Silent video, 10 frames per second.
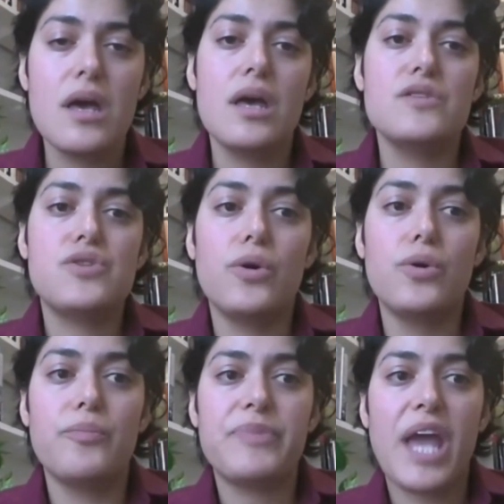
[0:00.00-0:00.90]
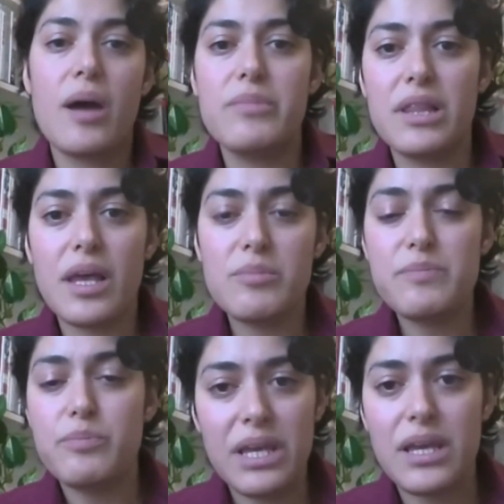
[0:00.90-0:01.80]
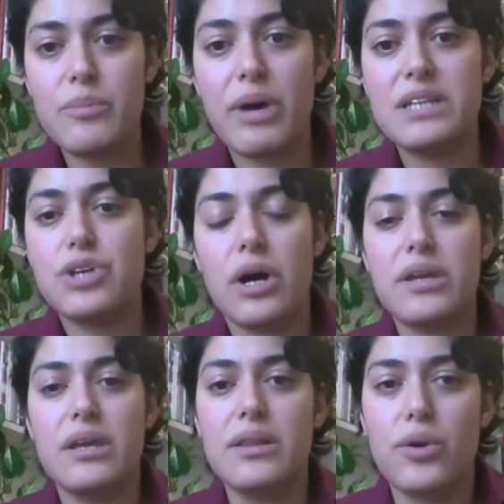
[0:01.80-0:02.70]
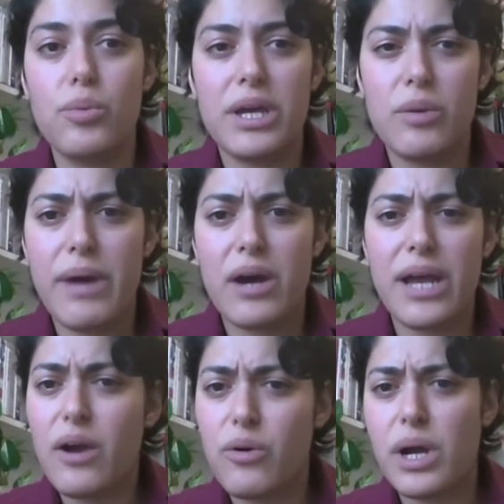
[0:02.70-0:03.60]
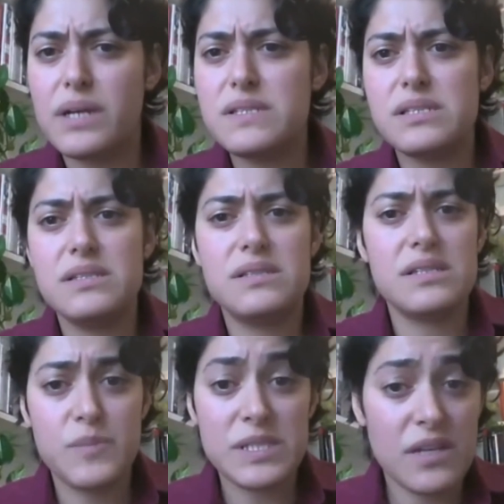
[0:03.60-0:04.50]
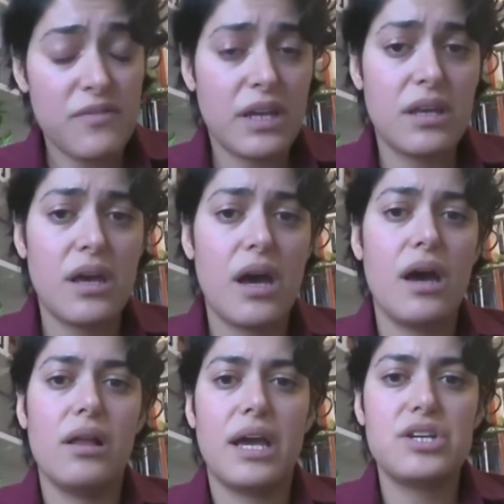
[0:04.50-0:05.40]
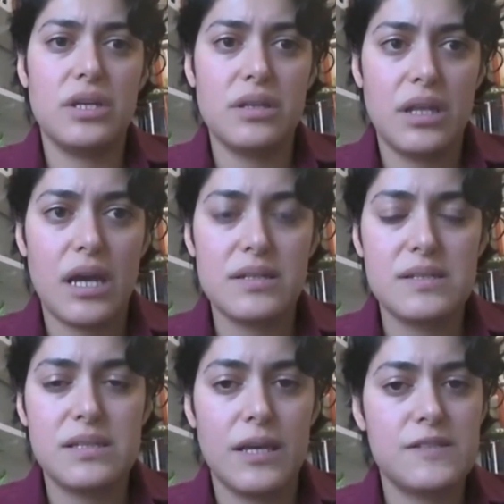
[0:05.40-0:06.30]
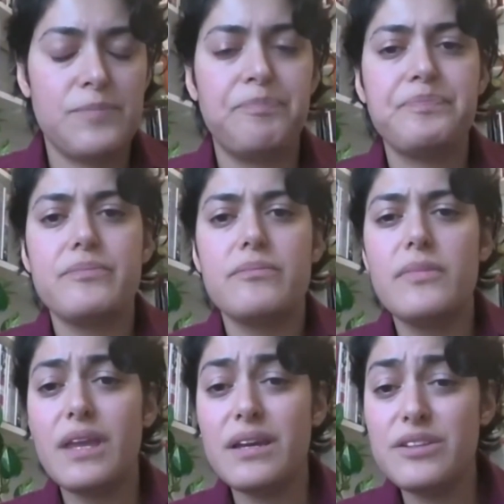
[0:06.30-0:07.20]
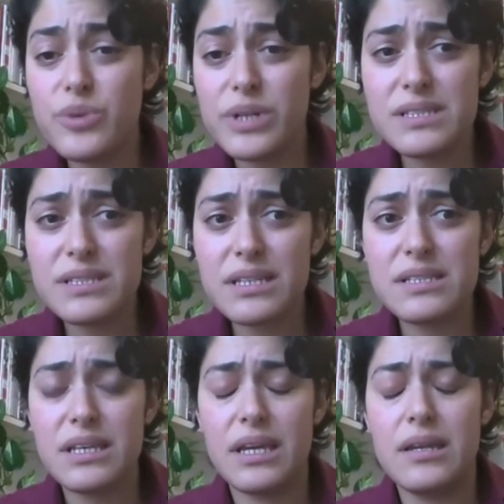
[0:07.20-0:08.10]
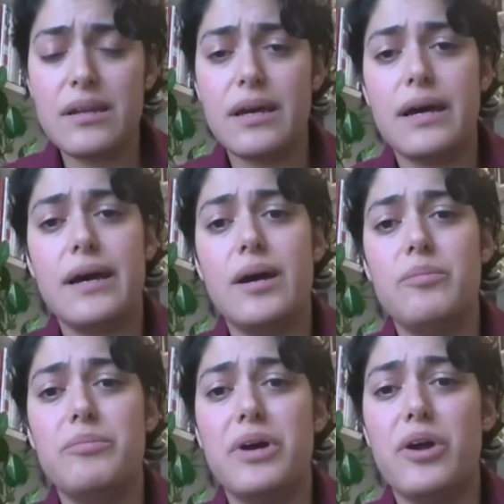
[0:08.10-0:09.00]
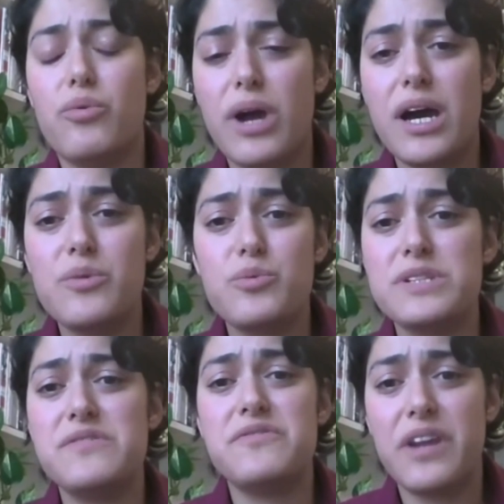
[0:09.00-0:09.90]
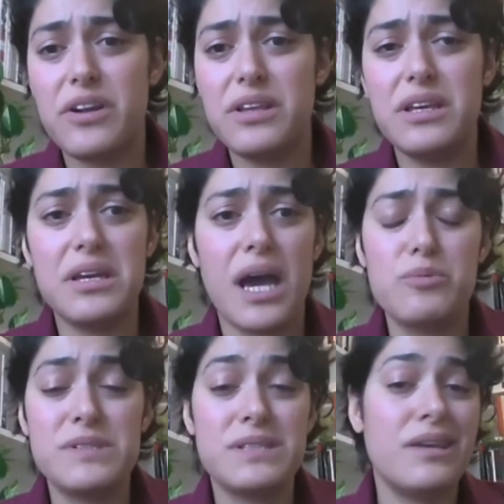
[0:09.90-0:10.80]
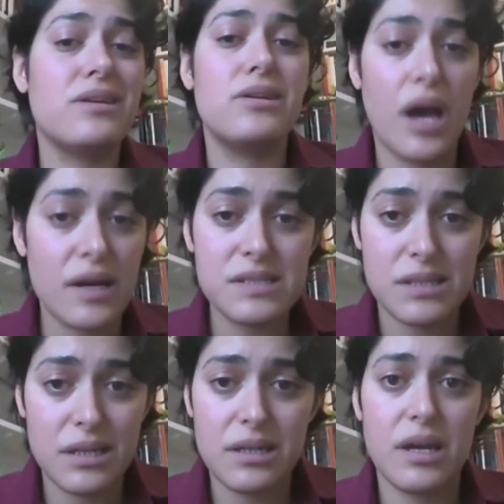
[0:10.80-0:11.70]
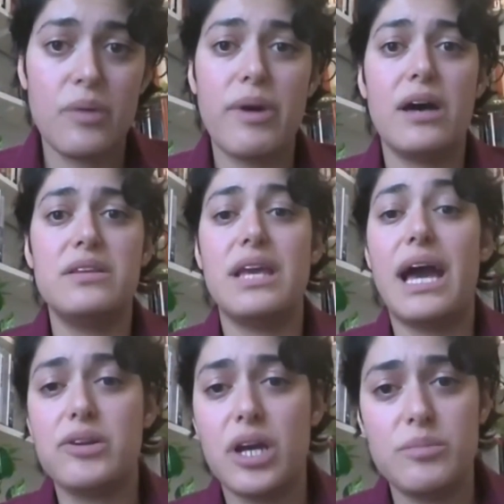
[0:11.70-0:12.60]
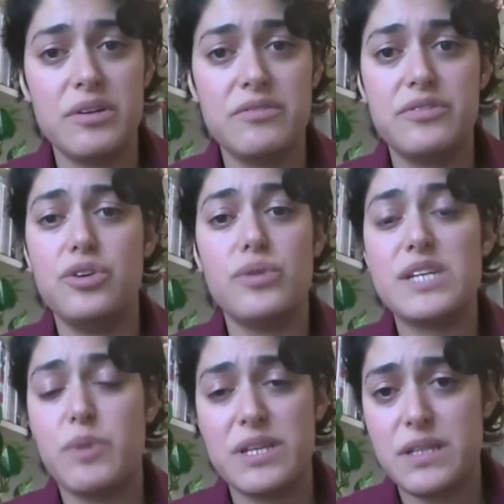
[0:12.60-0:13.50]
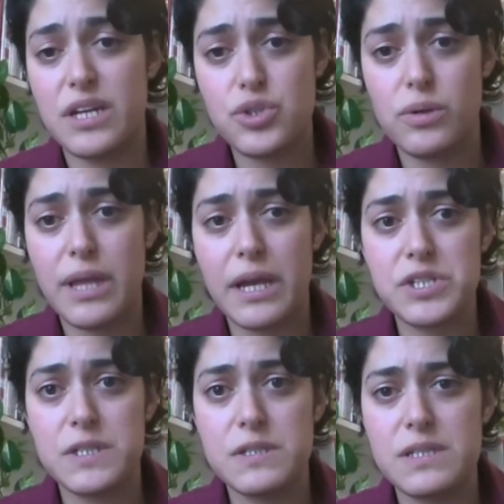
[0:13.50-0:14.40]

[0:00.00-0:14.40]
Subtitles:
So let me begin by talking a little bit about how Iran sees this specific election in the United States. In 2016, Iran was fairly, I would say, agnostic about the outcome of the US presidential elections.